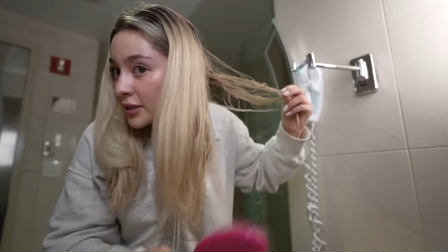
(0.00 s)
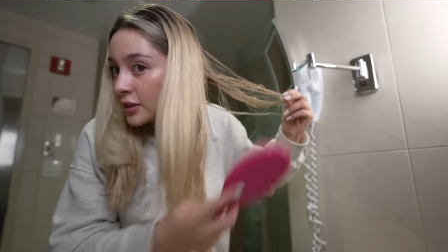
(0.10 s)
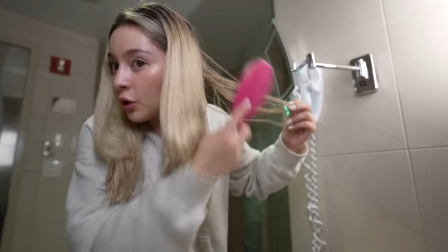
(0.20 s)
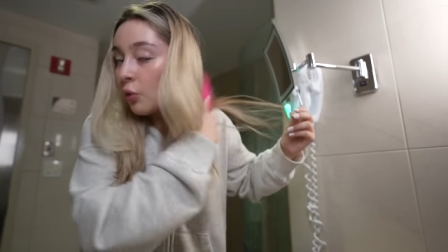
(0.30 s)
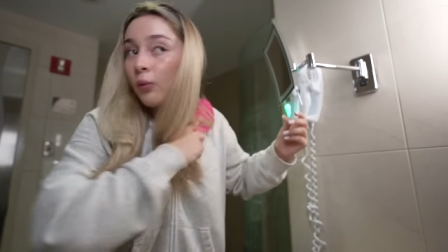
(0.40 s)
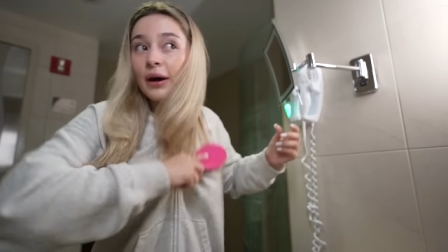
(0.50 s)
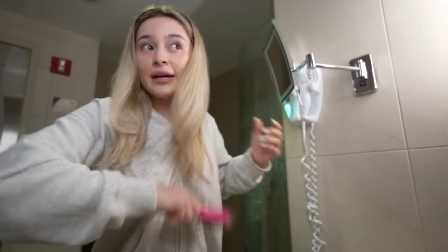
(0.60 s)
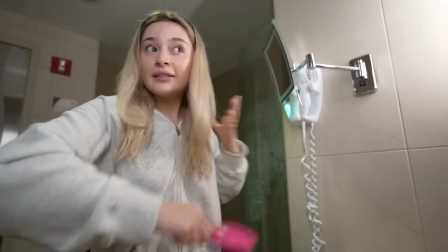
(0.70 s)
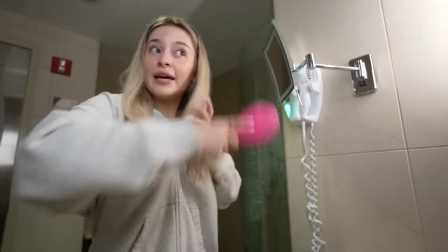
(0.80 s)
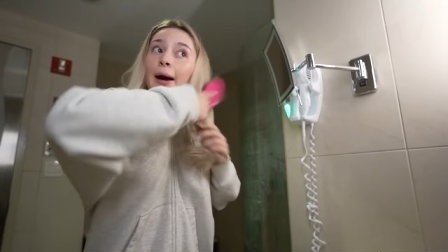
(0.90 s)
still
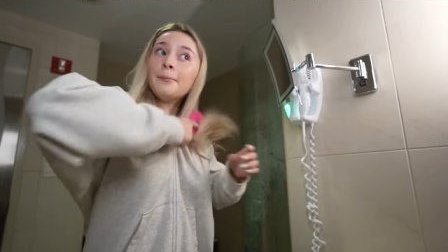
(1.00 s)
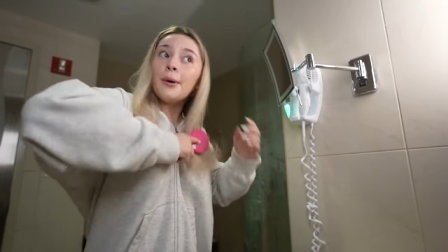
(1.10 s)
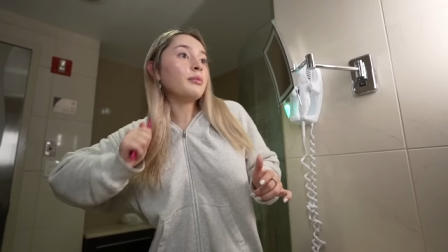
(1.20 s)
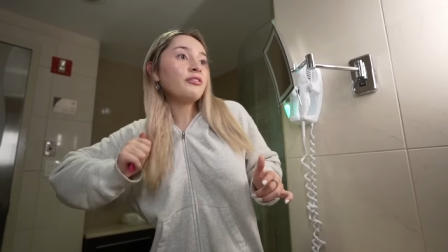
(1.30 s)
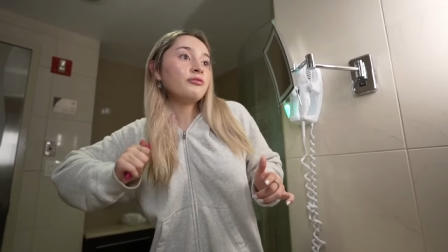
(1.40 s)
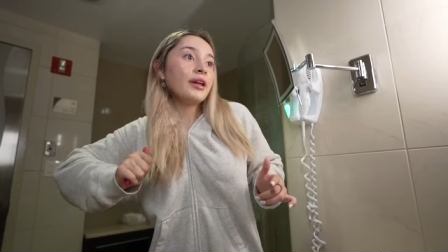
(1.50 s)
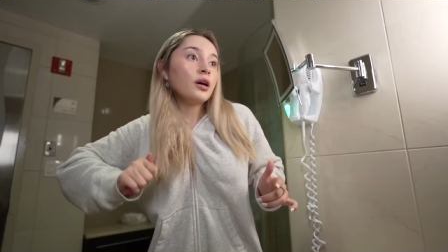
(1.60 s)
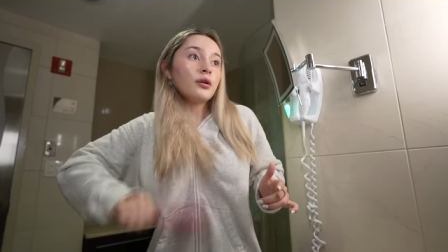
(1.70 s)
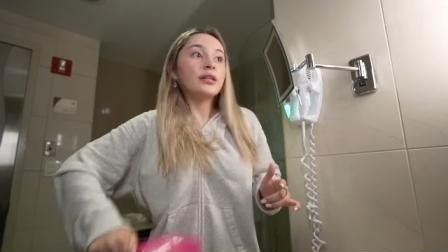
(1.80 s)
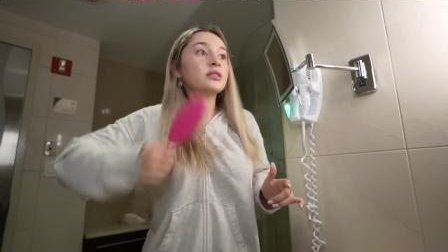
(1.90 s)
wet and damp. My
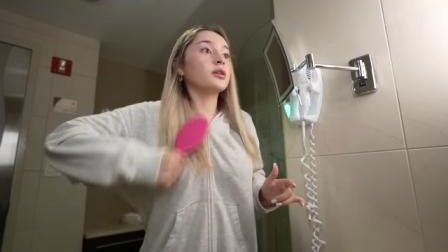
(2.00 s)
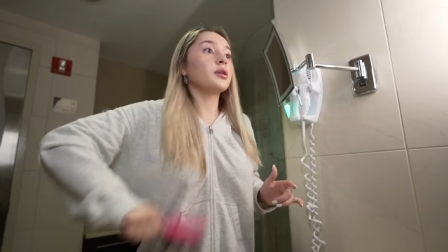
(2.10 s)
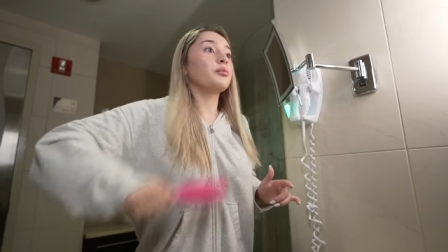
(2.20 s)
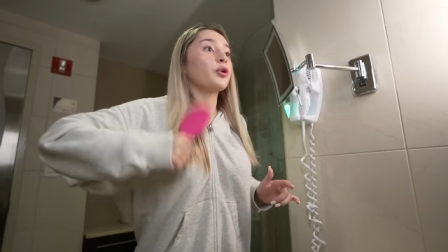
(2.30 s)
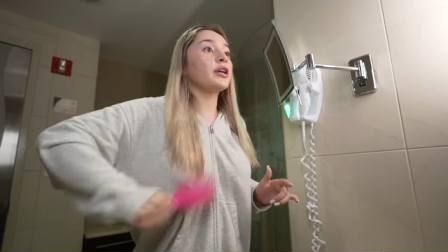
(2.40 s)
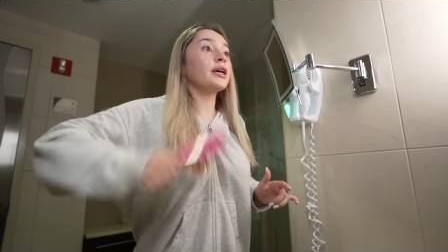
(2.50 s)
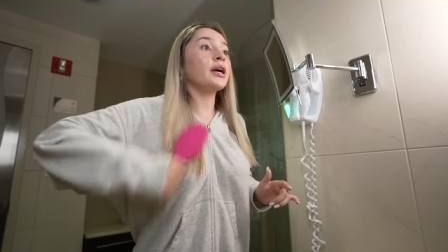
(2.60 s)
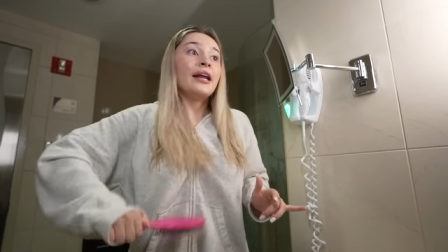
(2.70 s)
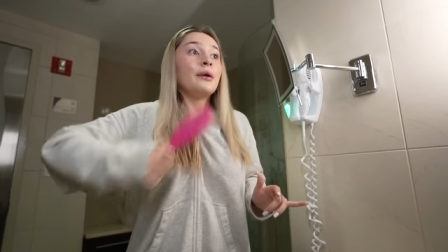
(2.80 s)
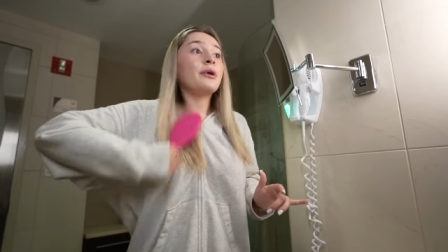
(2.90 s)
flight already started boarding
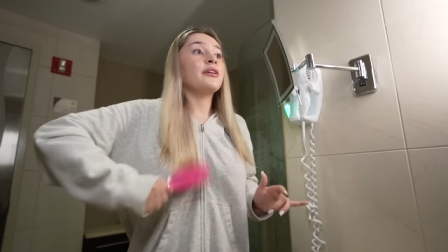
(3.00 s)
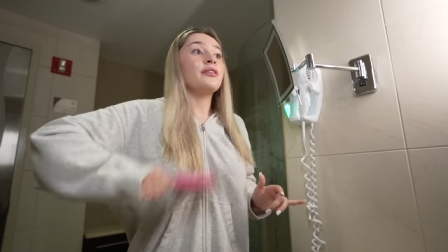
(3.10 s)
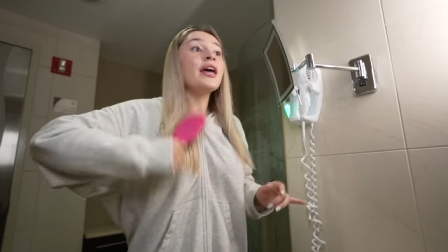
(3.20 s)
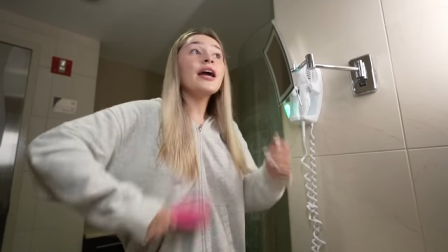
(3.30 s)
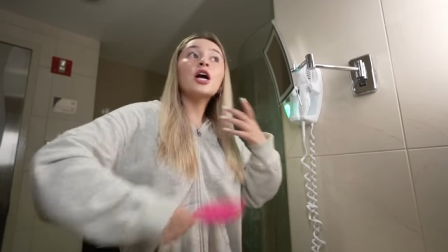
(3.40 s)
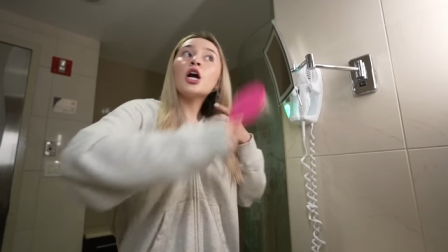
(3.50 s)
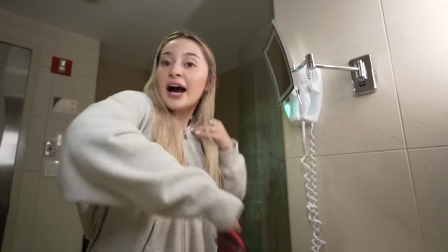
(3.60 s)
and I'm not even there.